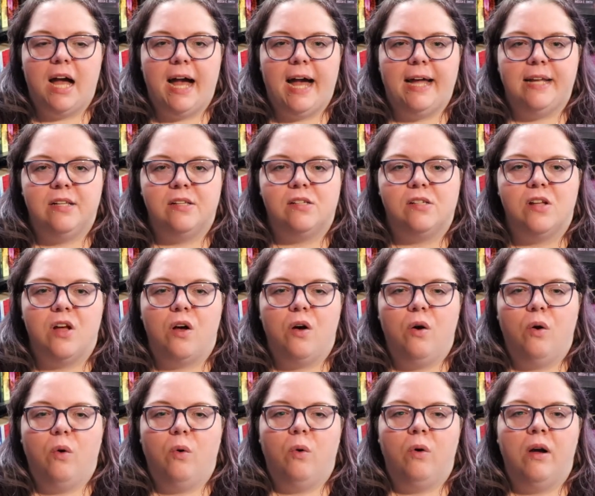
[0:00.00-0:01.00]
And
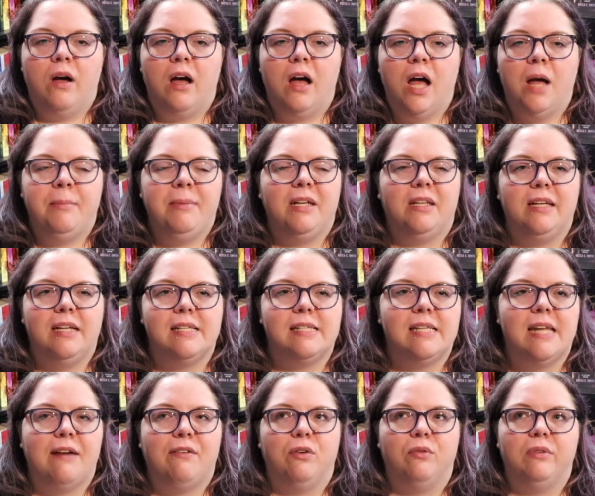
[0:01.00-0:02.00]
so
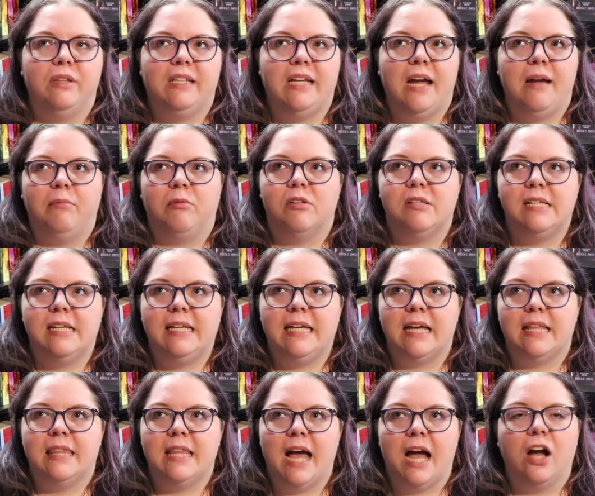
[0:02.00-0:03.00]
Amelia's never really able to
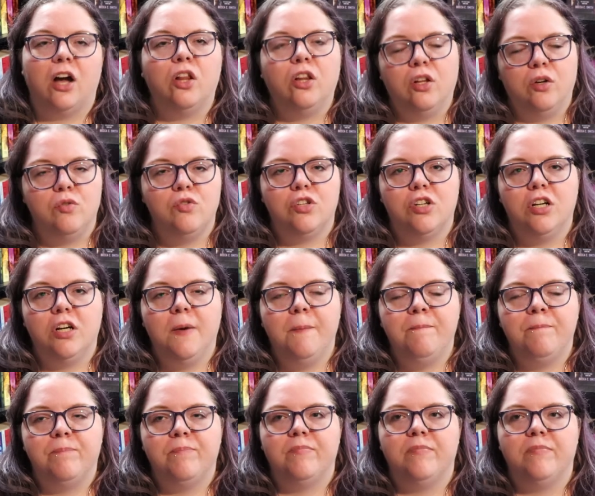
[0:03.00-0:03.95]
get that closure